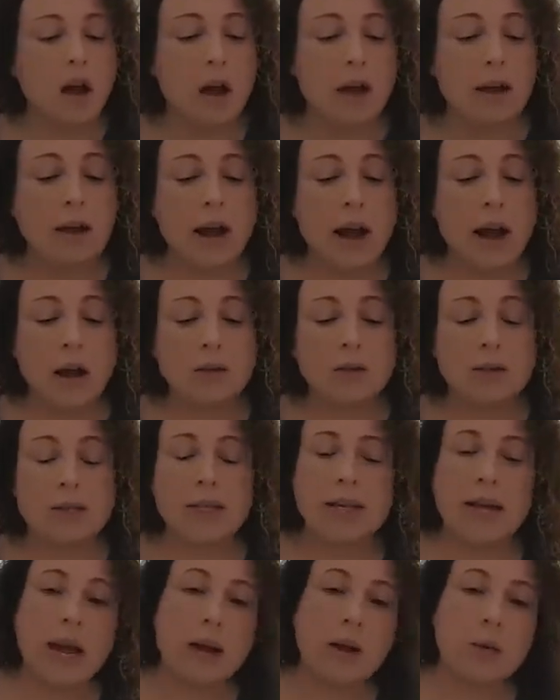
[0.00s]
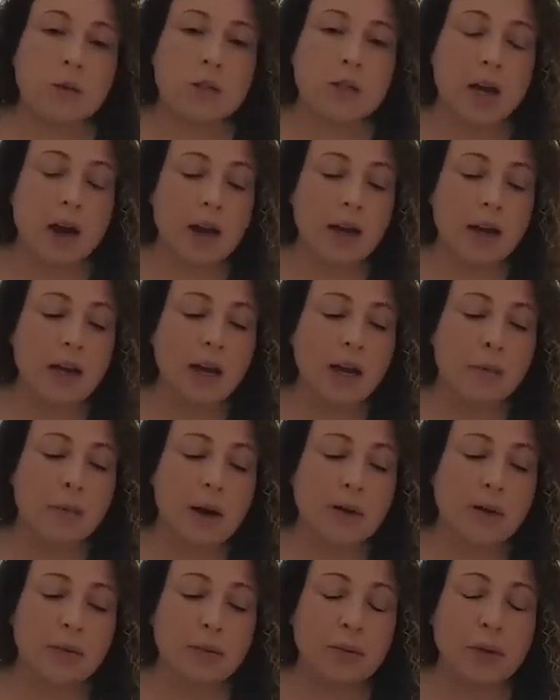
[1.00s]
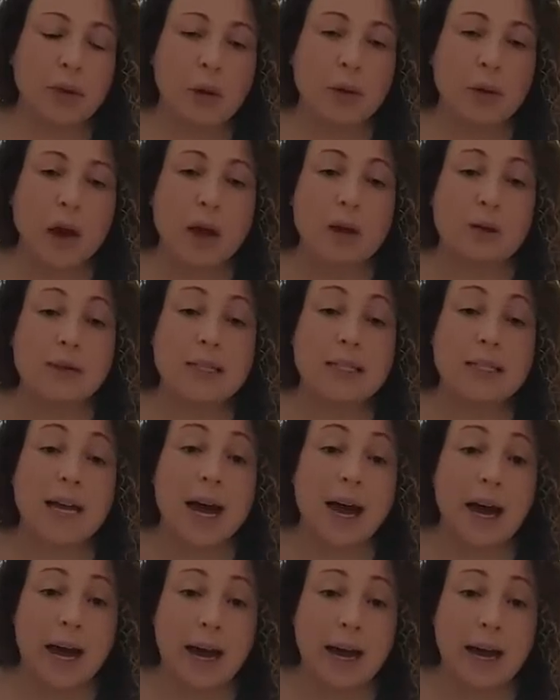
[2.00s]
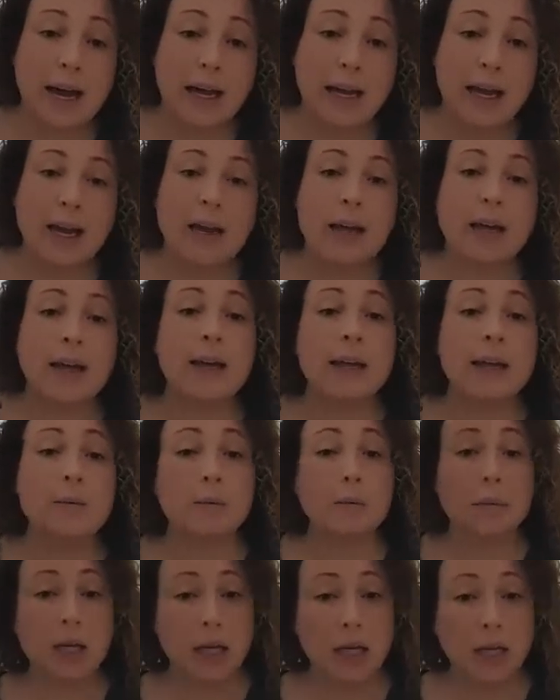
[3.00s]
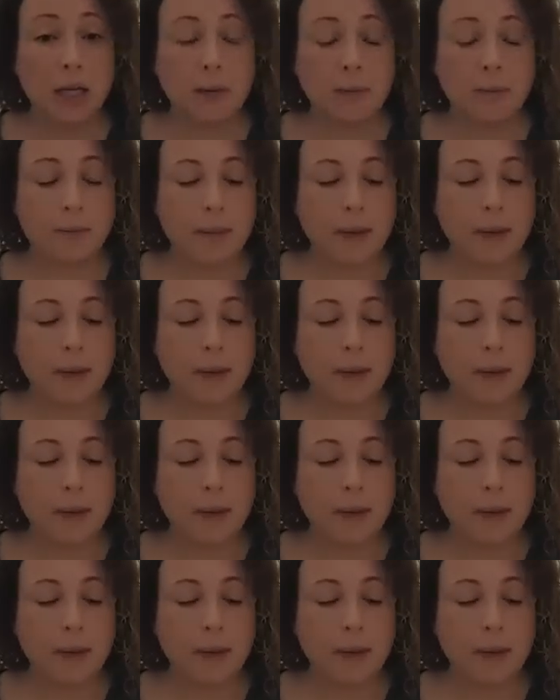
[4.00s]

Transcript: Now, today we're talking about the pronouns I and me.